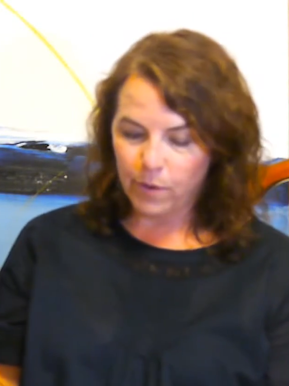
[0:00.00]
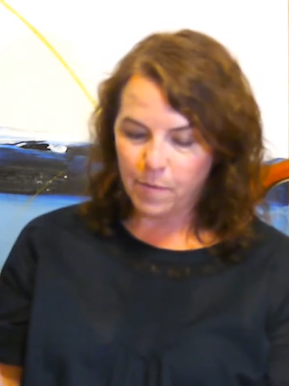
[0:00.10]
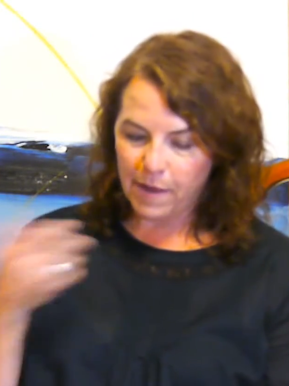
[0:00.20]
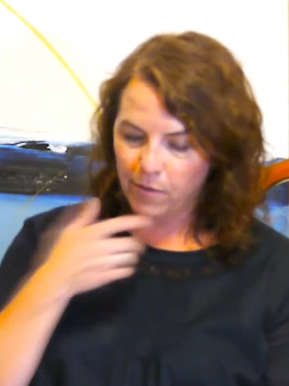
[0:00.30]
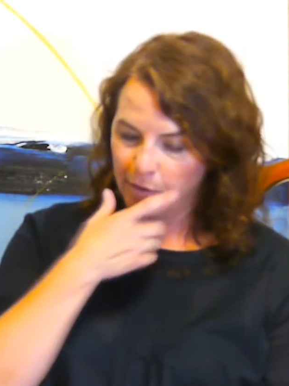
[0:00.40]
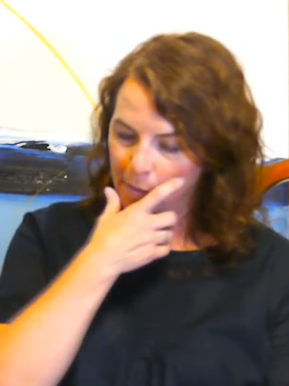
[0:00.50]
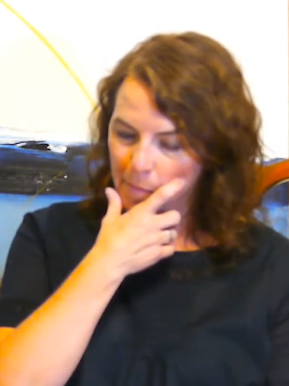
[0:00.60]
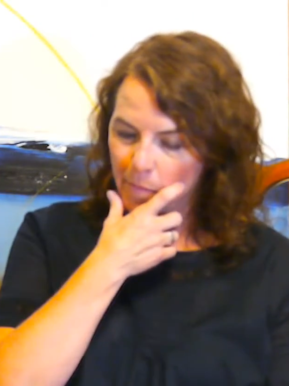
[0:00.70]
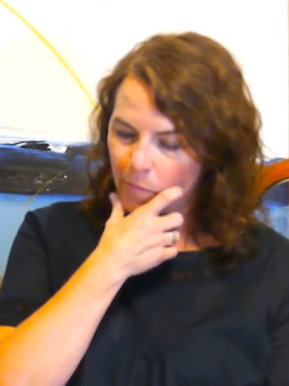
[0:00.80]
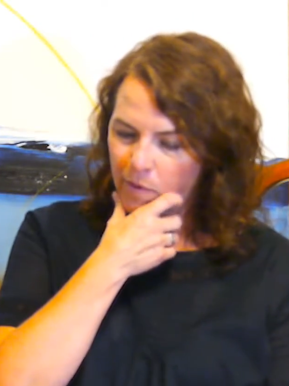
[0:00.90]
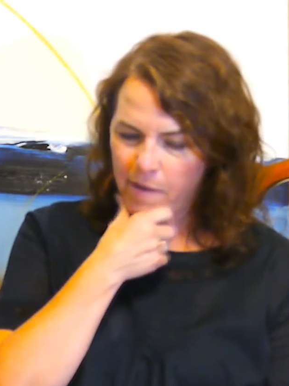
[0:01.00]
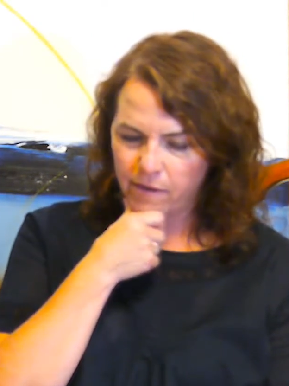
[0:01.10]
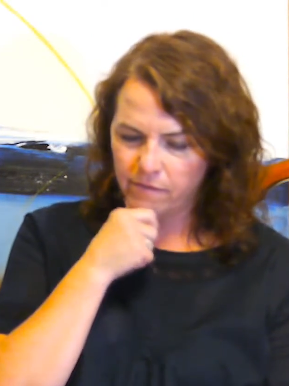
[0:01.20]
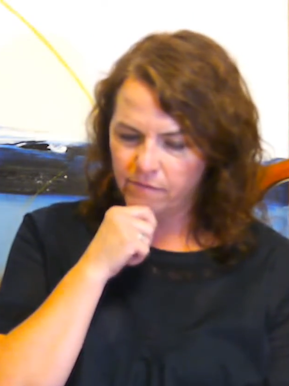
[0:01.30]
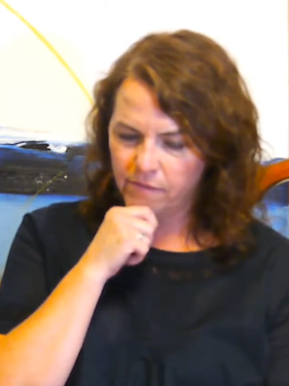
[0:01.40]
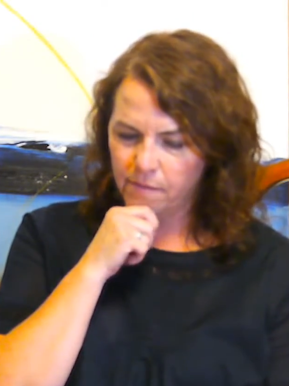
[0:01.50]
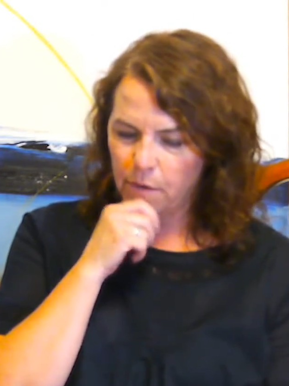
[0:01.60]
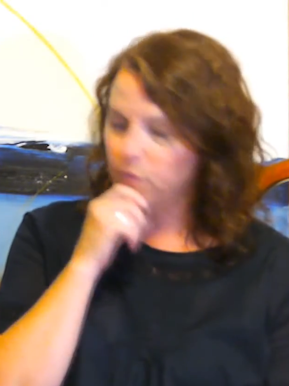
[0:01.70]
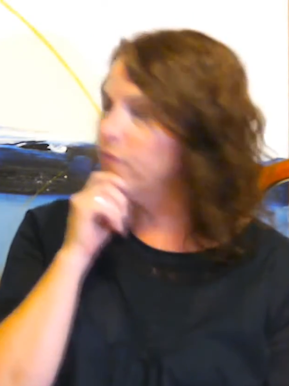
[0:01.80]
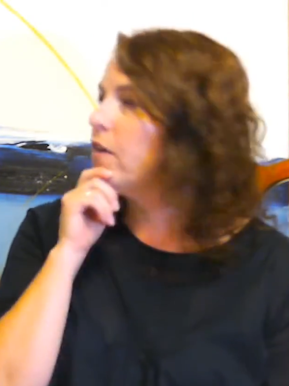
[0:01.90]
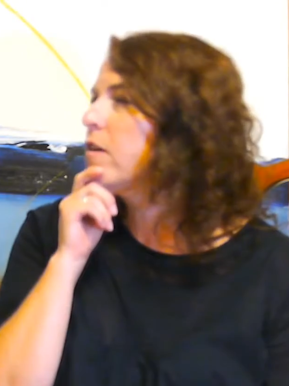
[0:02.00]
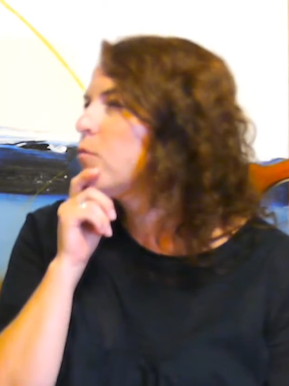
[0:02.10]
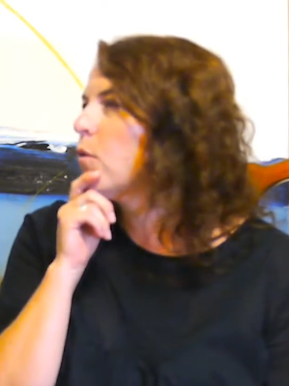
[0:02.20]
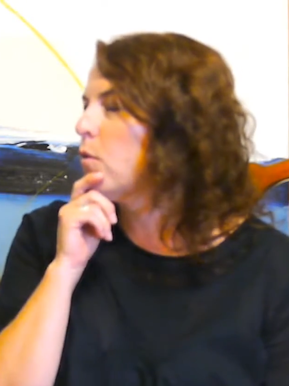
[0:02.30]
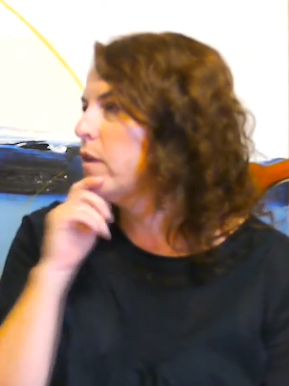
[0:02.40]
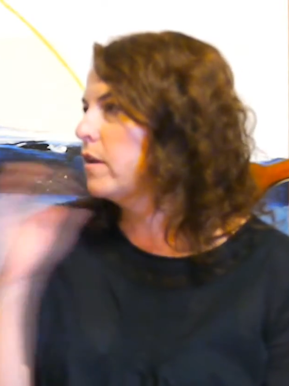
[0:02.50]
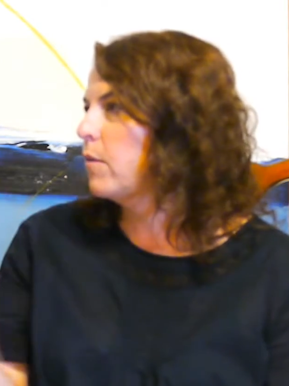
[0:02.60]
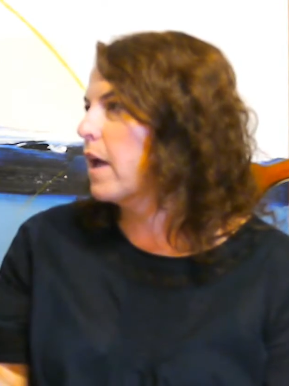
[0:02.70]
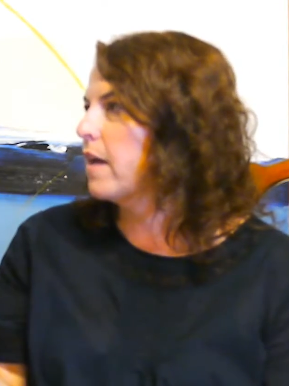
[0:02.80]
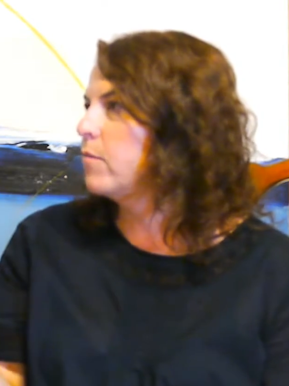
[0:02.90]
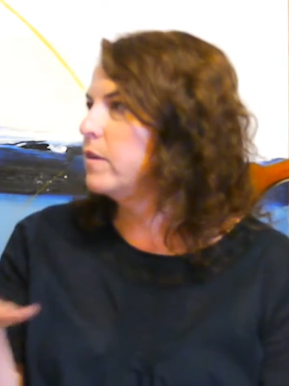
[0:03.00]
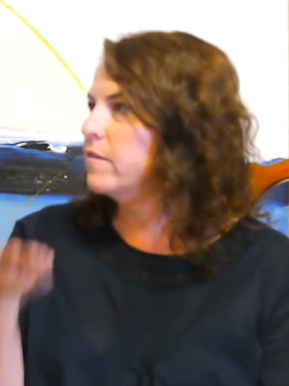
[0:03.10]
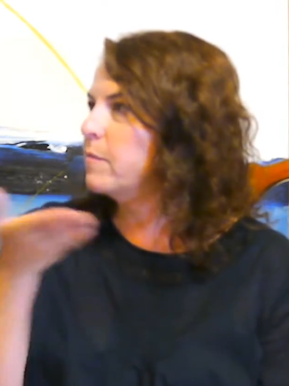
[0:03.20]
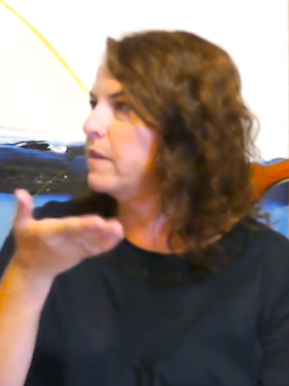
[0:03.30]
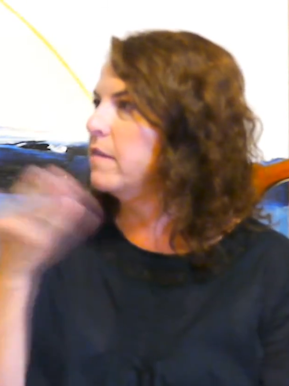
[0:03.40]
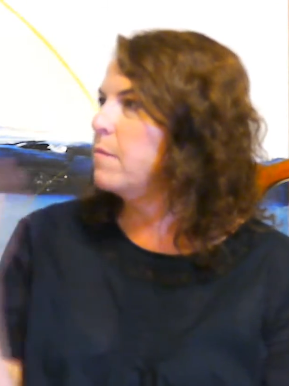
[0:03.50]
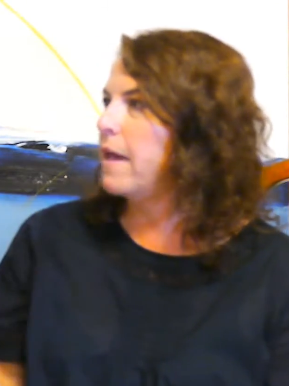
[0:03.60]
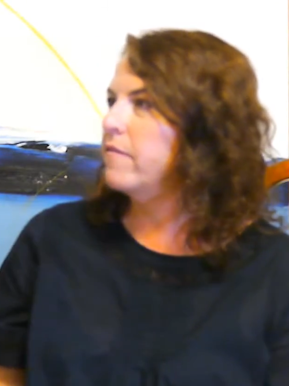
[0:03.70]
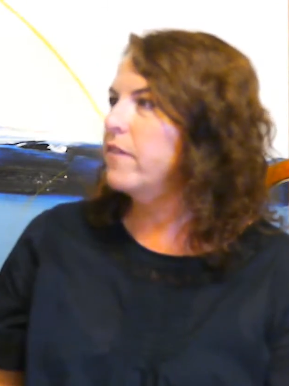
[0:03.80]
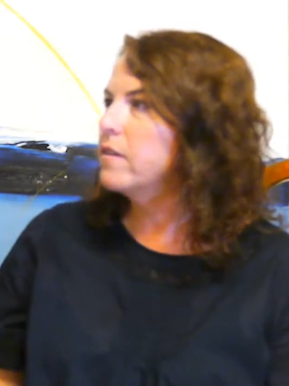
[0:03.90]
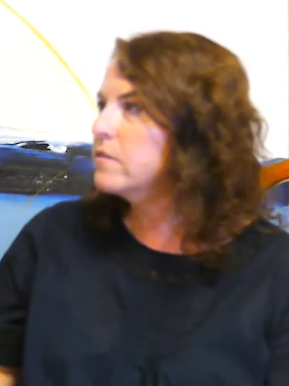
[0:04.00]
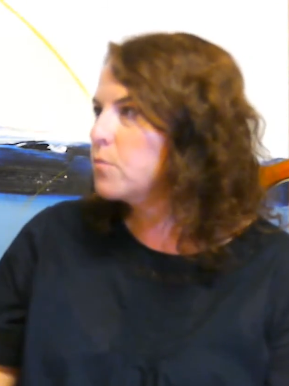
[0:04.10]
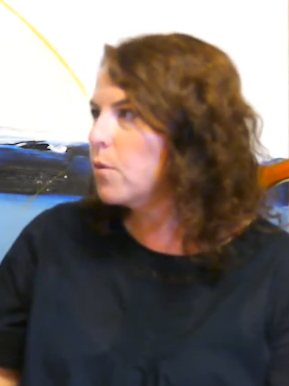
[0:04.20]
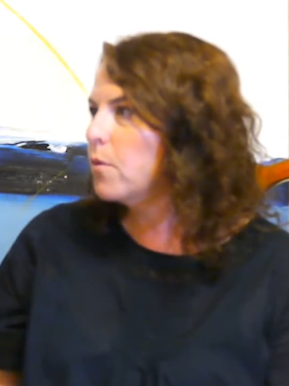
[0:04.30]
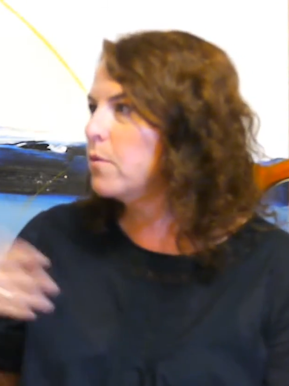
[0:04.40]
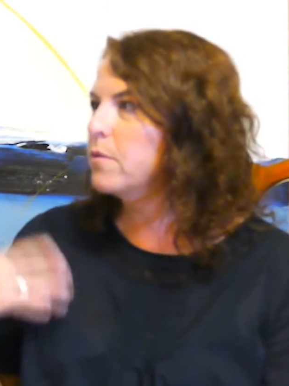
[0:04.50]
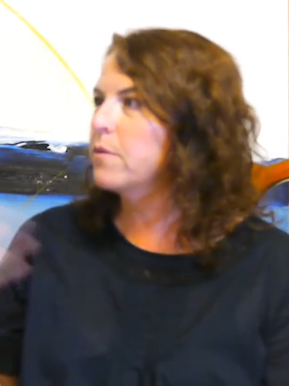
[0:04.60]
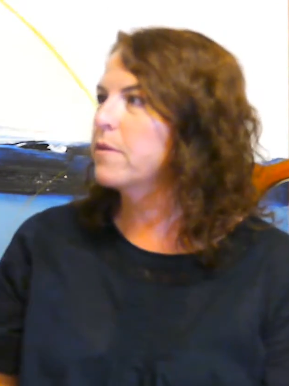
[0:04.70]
What about the most fun role that you had? Would it have been the Badfellas role?